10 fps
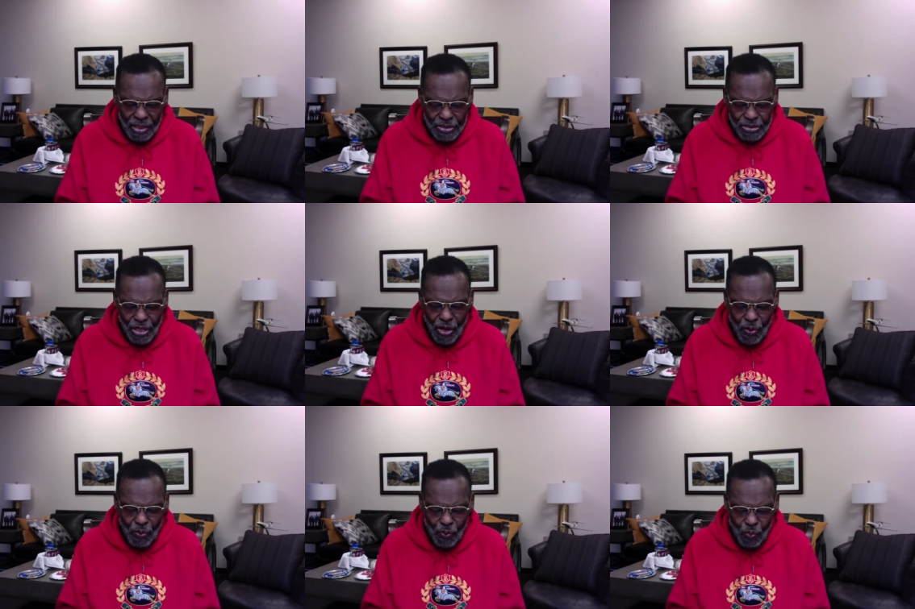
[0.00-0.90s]

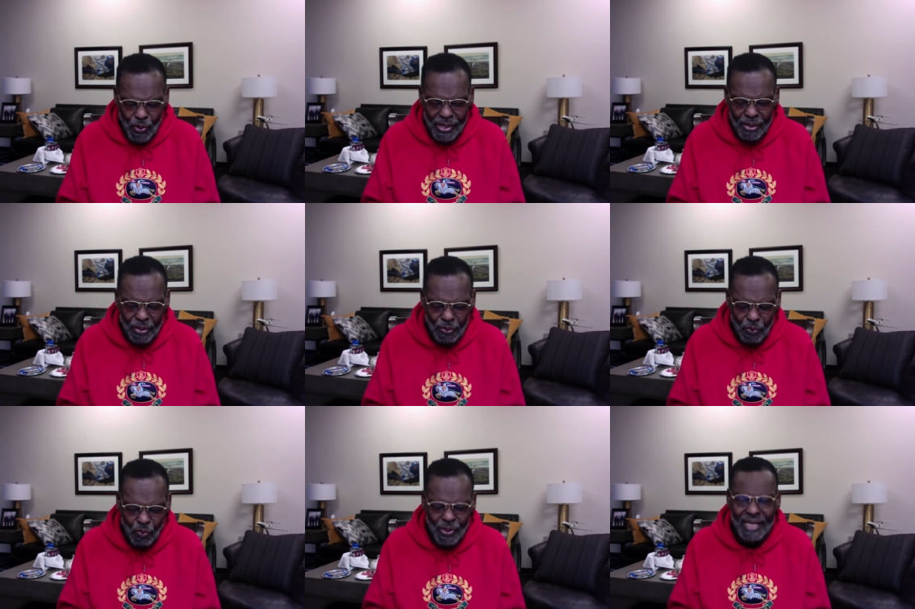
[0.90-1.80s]
So we're
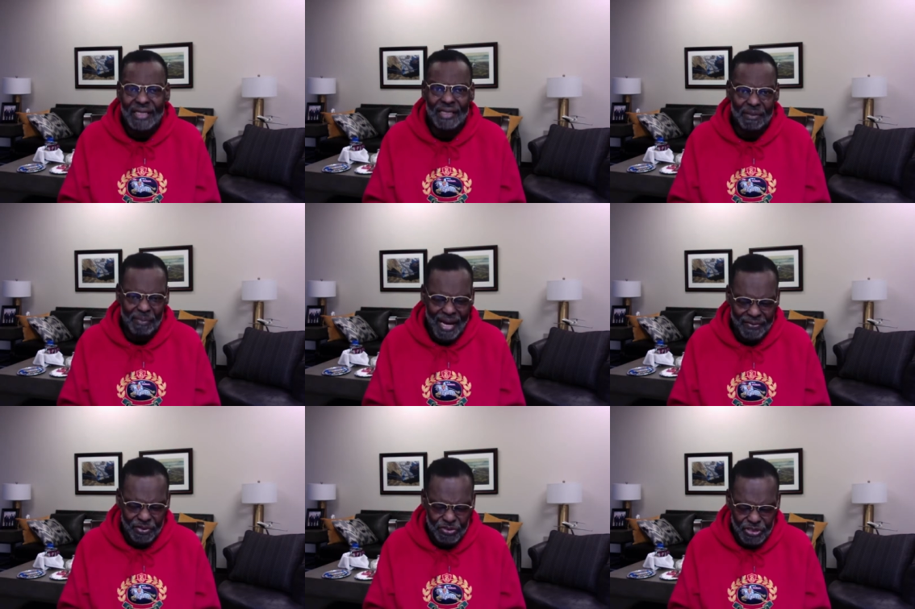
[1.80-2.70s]
reading
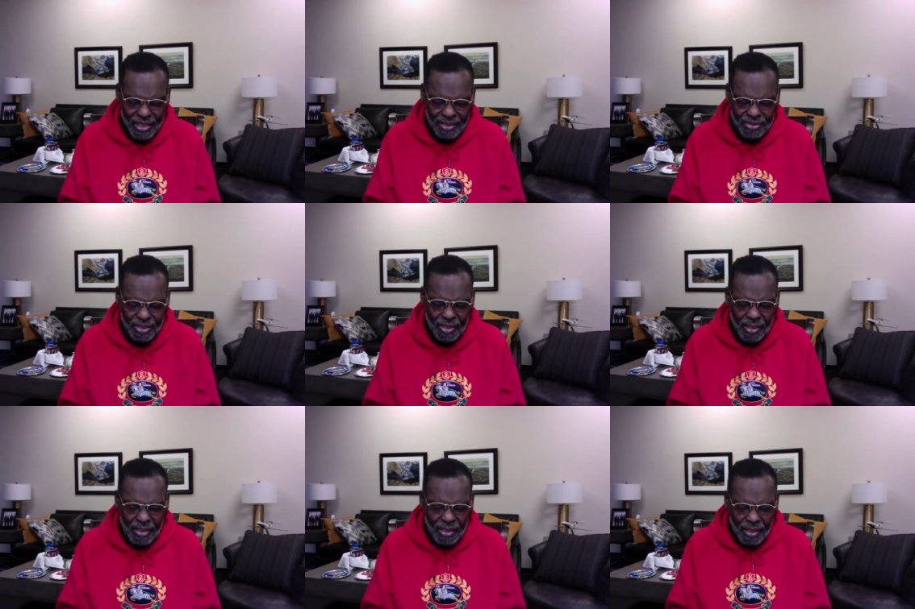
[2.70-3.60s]
Matthew six,
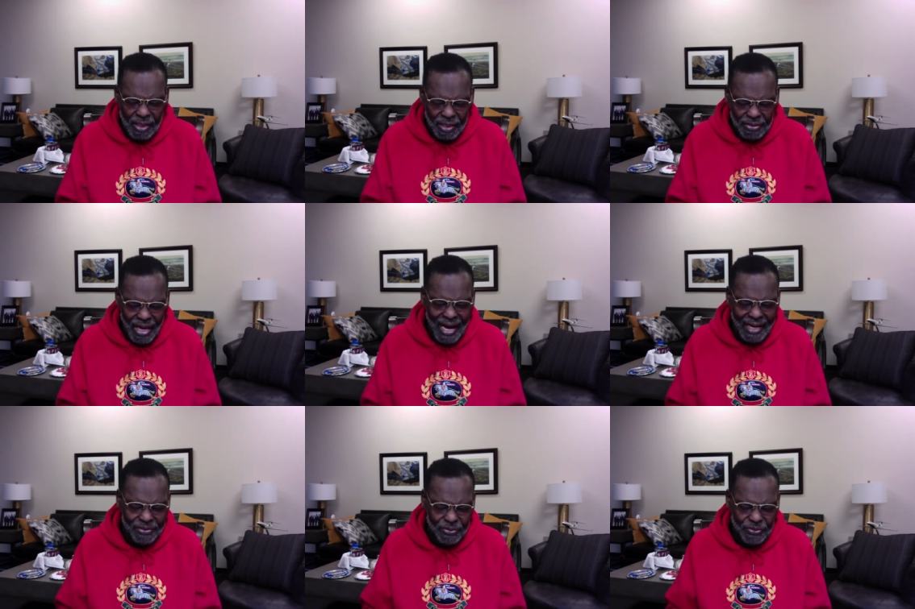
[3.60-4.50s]

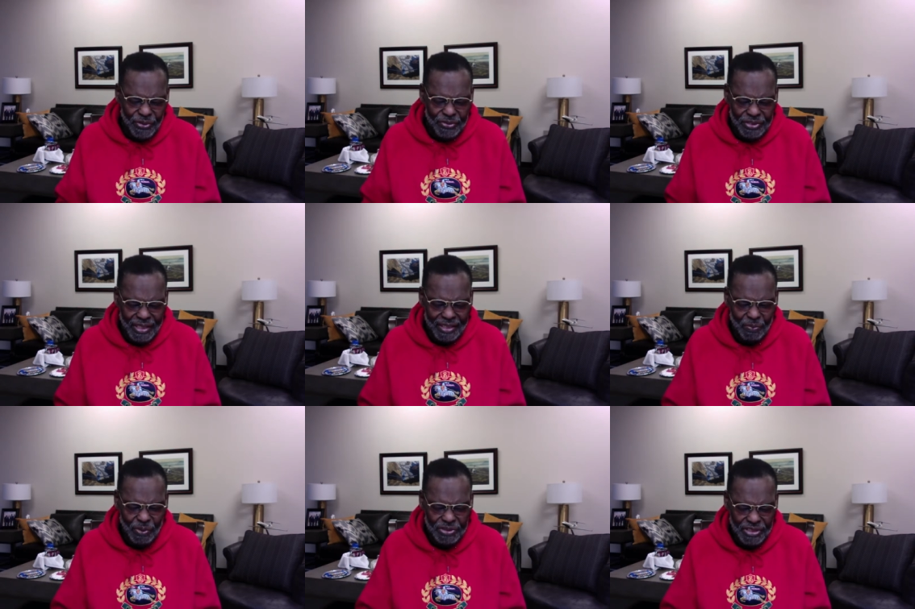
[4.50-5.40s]
nine through thirteen,
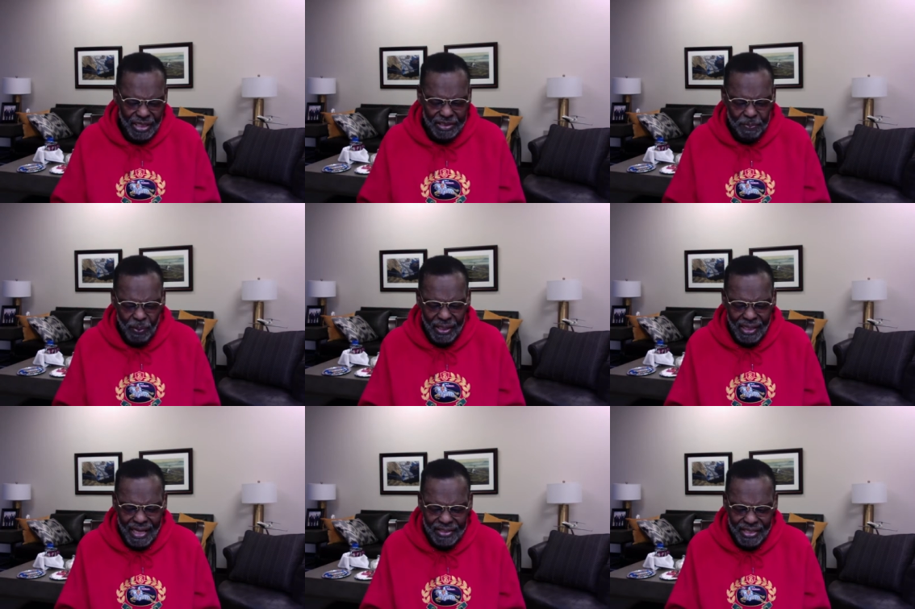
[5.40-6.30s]
which says, "Pray
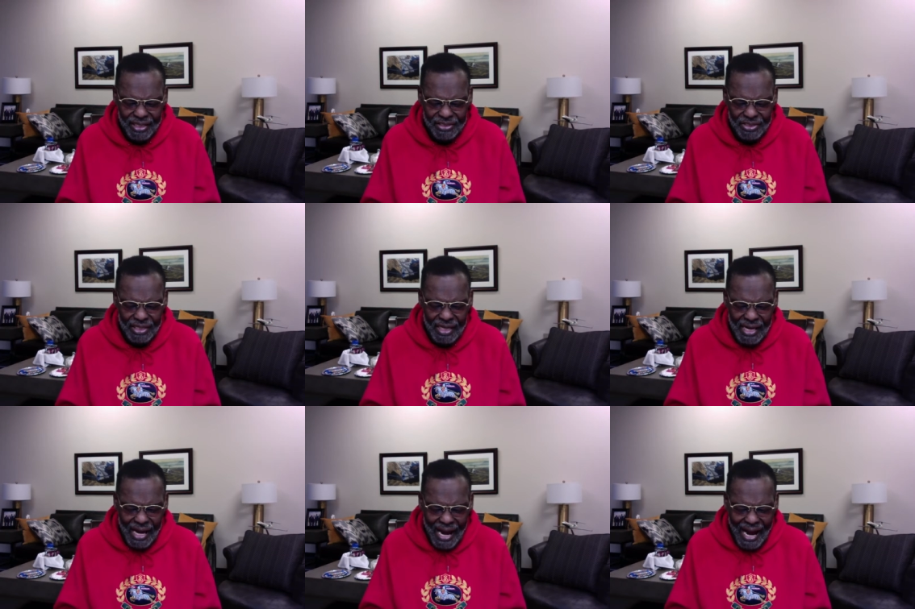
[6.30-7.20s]
like this,
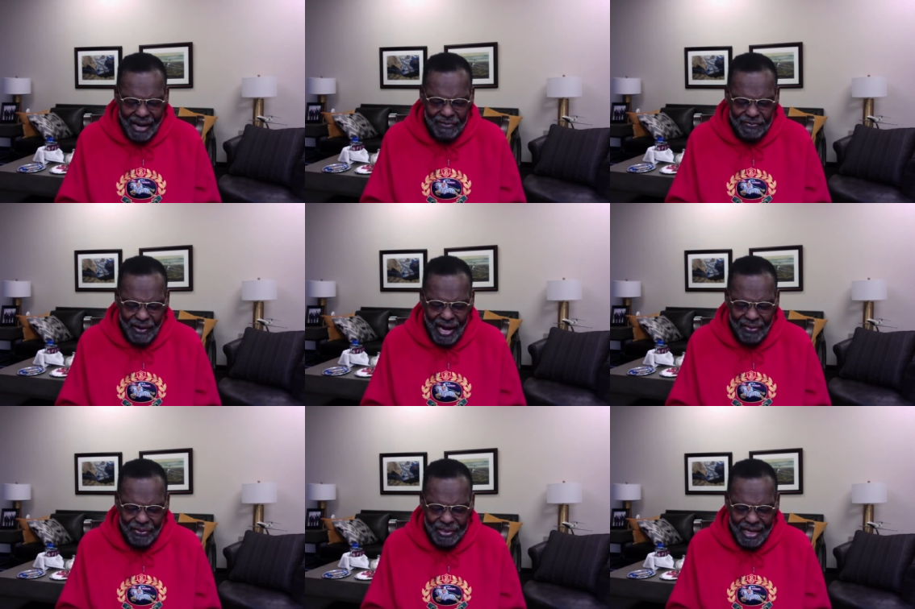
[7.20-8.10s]
our
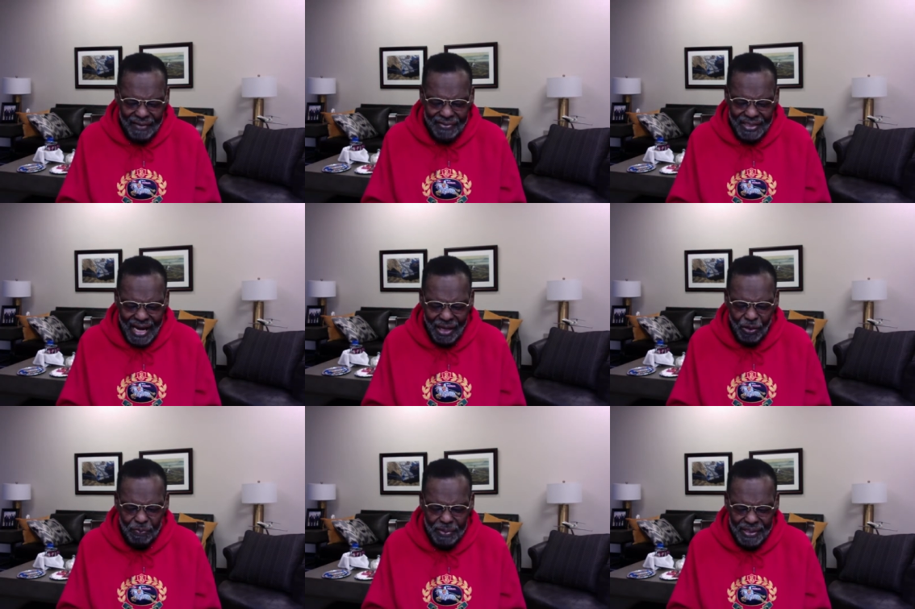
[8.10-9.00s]
Father in heaven,
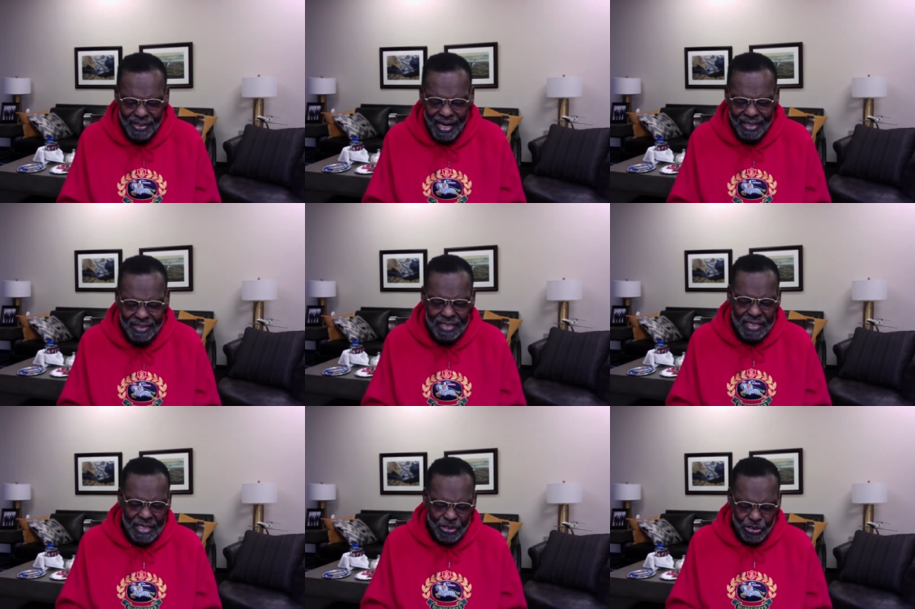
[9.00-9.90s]
hallowed be thy
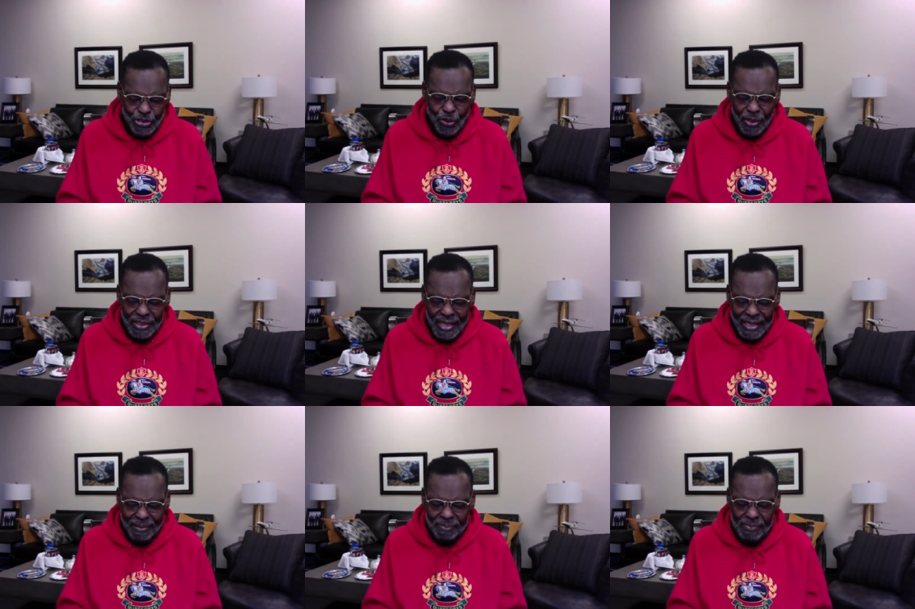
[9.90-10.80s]
your
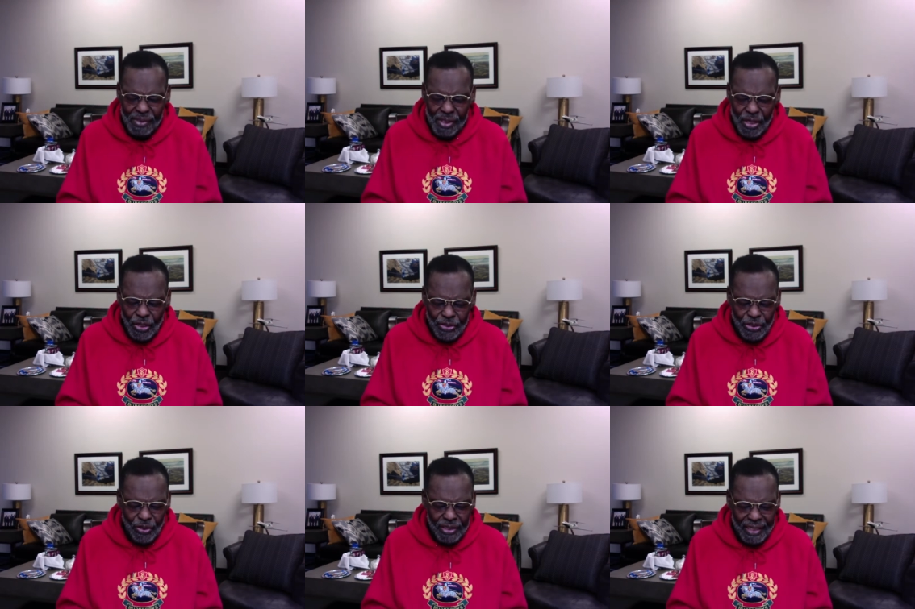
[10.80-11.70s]
name,
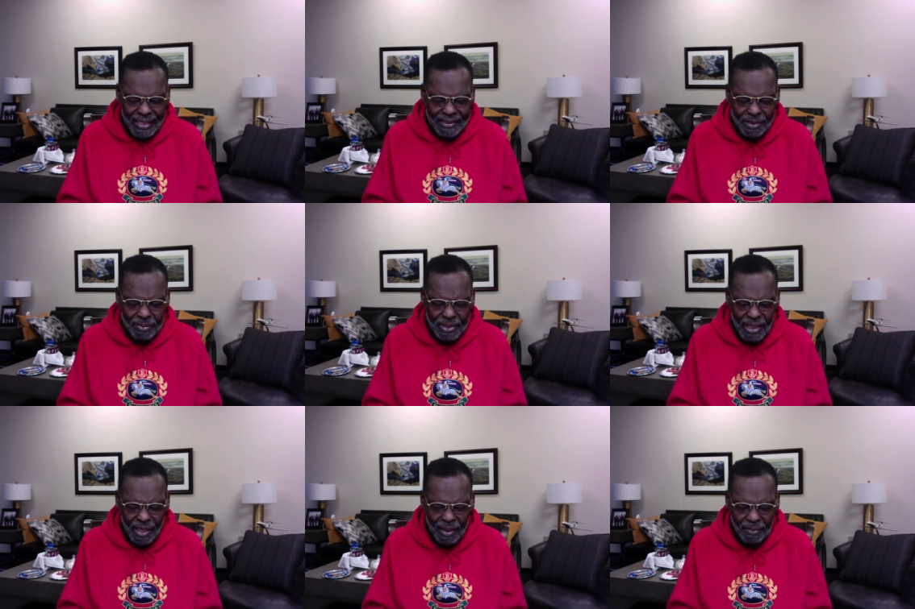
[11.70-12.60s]
your kingdom
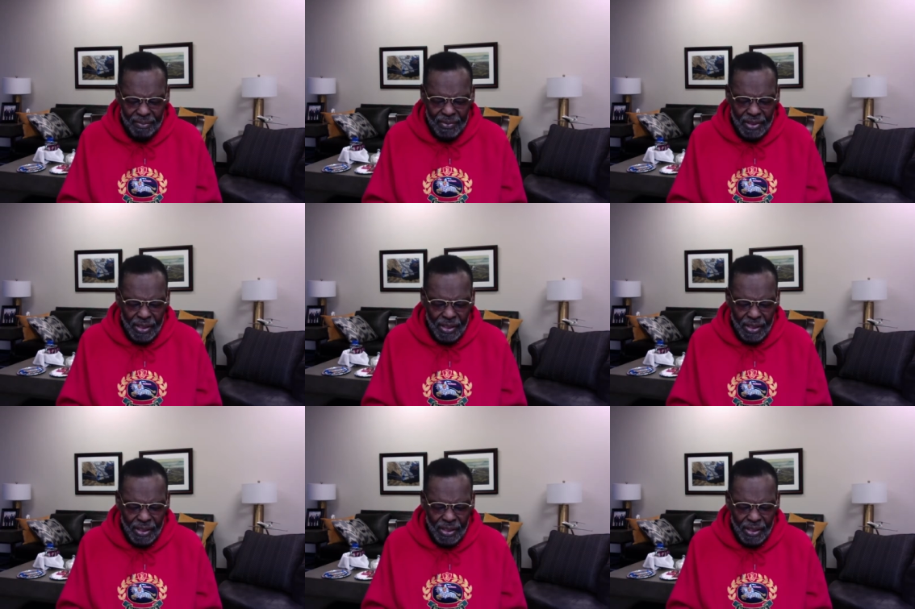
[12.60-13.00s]
come,